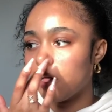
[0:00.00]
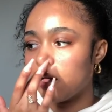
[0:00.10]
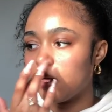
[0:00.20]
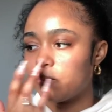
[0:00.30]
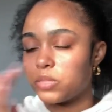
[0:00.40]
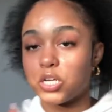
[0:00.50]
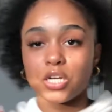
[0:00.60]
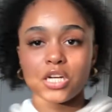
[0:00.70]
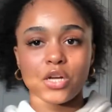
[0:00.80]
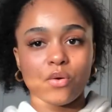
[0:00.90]
um, they're
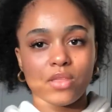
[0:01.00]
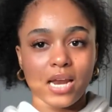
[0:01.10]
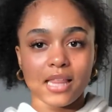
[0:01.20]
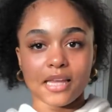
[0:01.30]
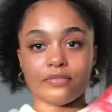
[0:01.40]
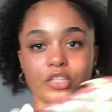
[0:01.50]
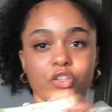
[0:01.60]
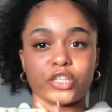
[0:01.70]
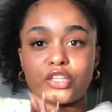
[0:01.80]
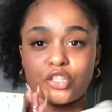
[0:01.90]
gonna know that I love to
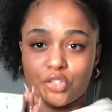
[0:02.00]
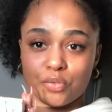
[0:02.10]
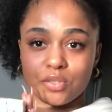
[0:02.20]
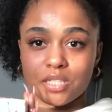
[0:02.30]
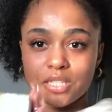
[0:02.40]
drink juice.